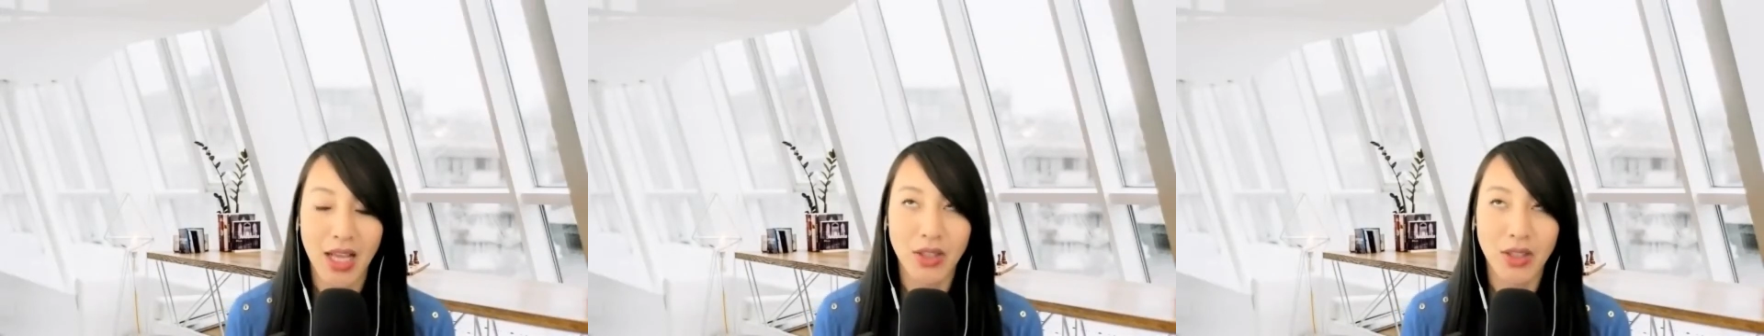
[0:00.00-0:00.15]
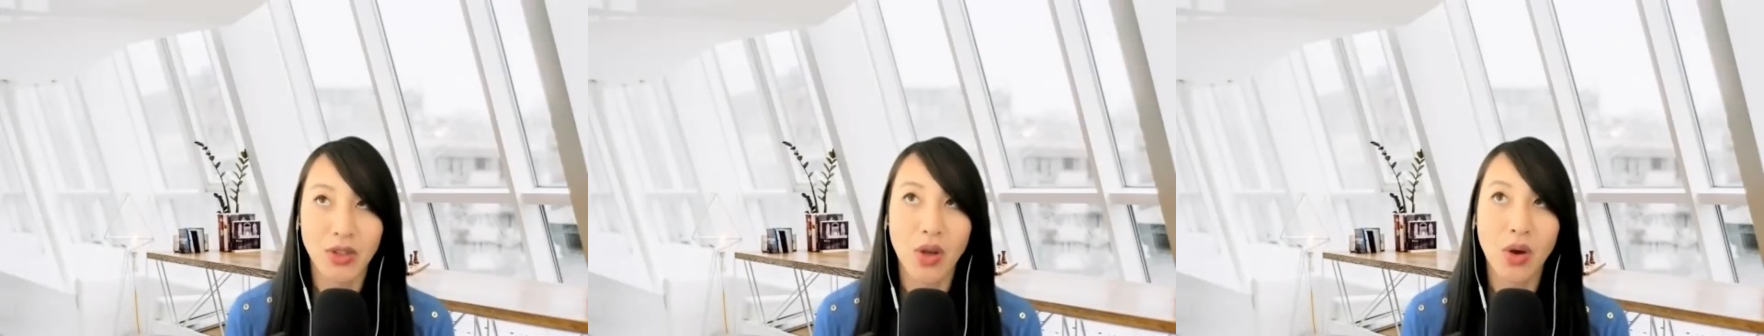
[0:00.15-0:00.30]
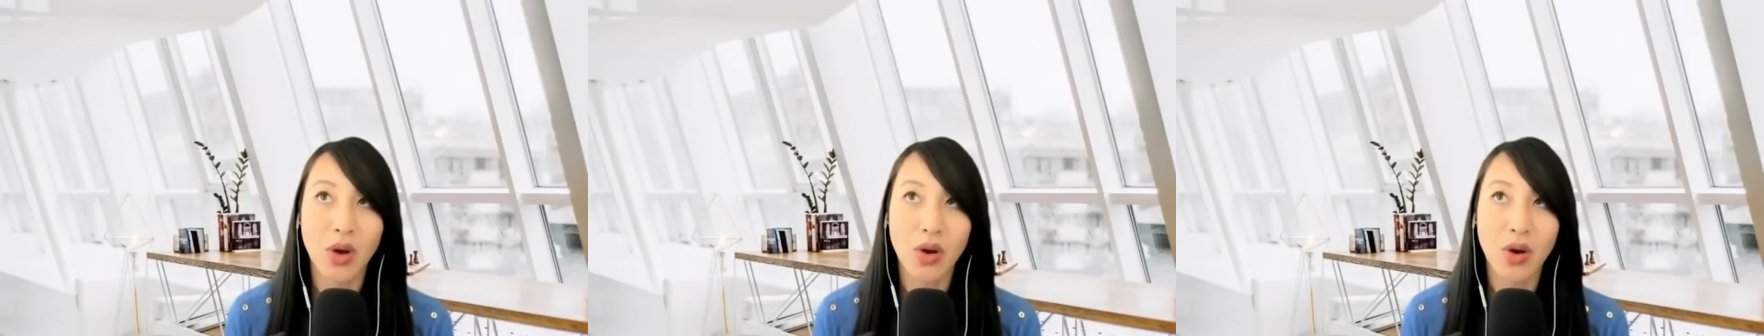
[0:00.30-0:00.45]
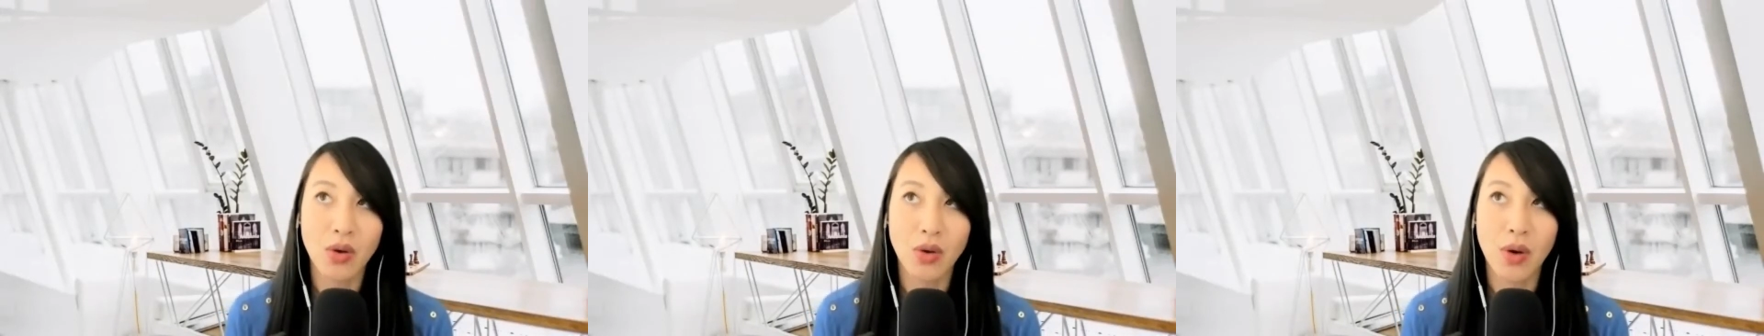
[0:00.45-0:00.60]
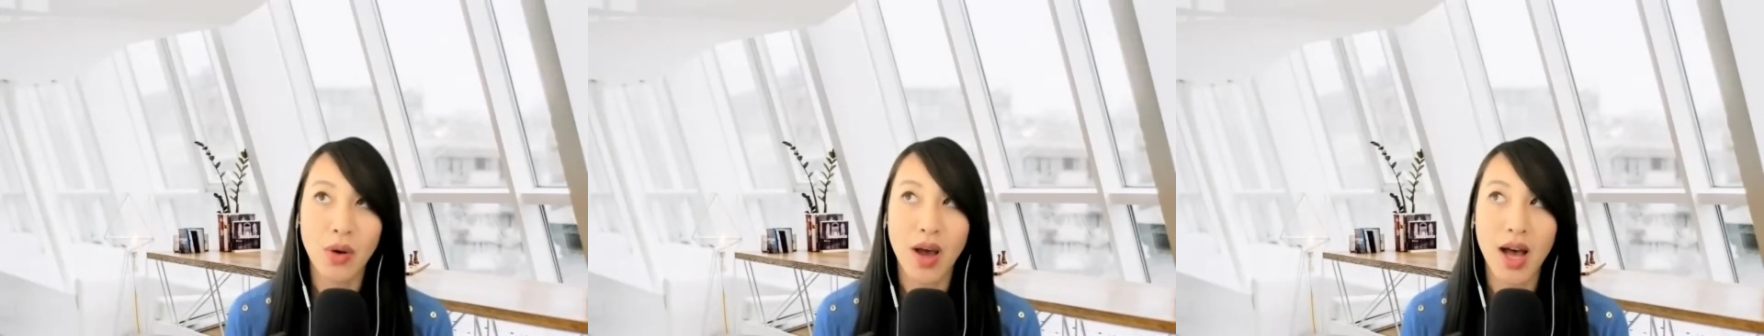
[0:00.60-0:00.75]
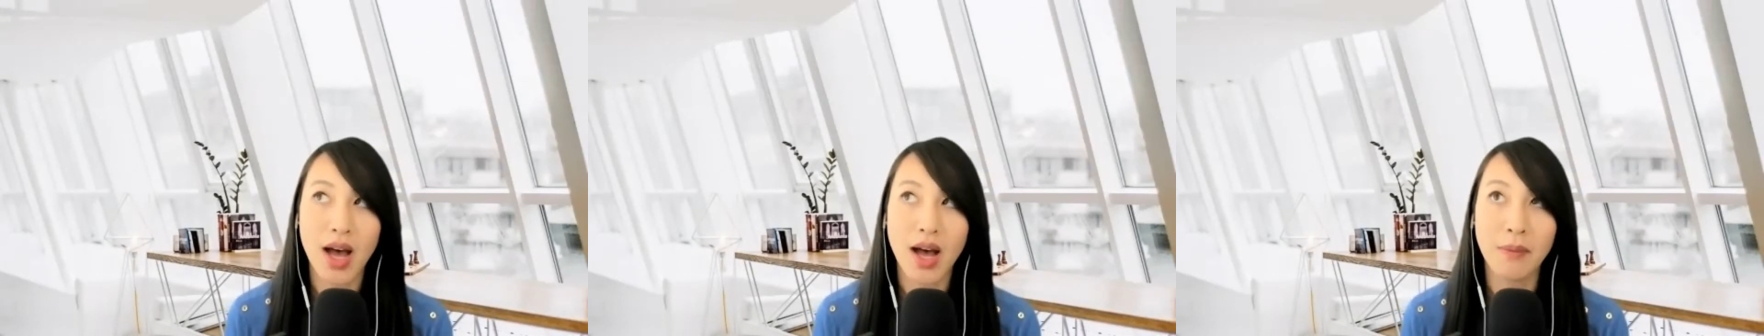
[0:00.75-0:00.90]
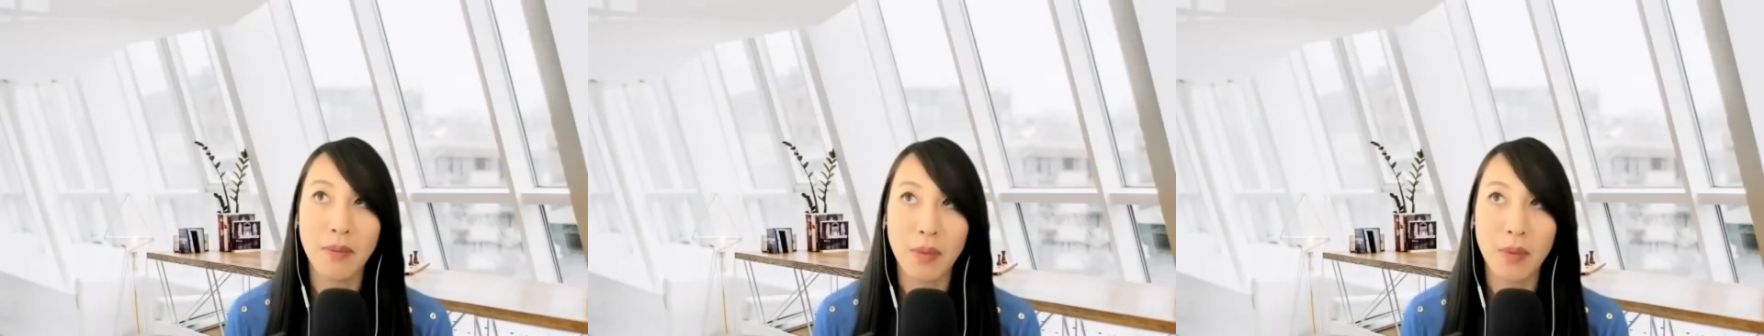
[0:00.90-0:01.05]
So
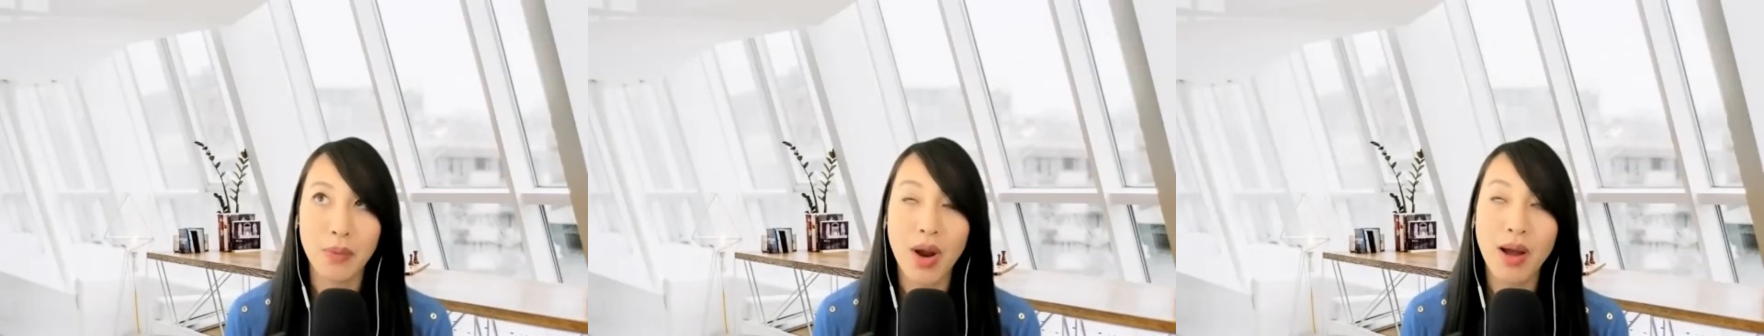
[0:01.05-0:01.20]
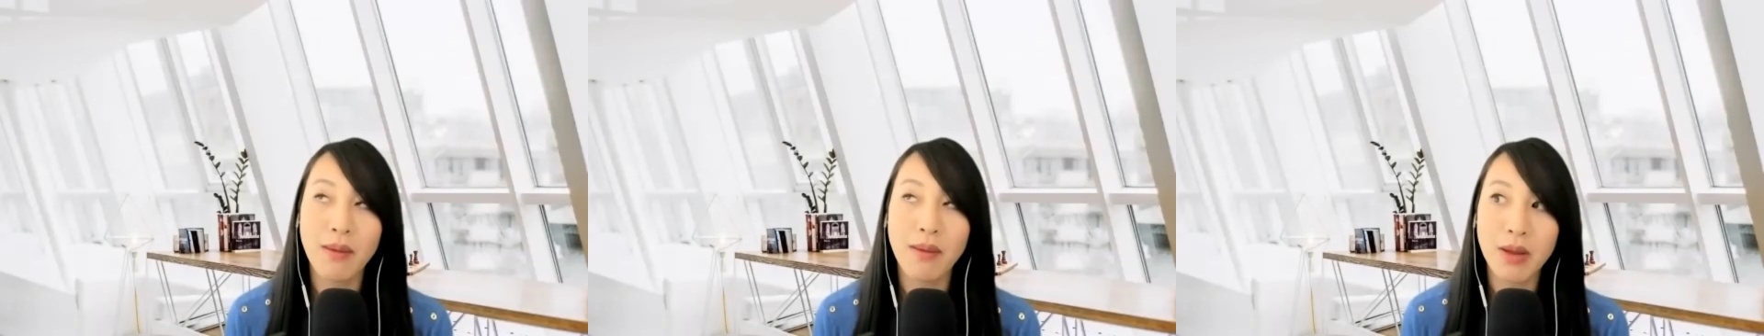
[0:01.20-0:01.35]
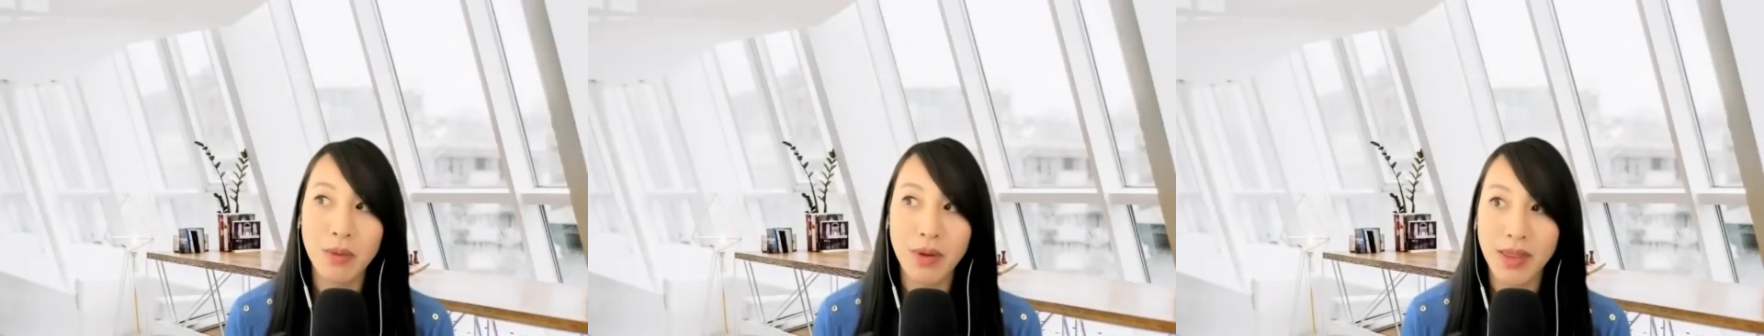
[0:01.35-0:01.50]
probably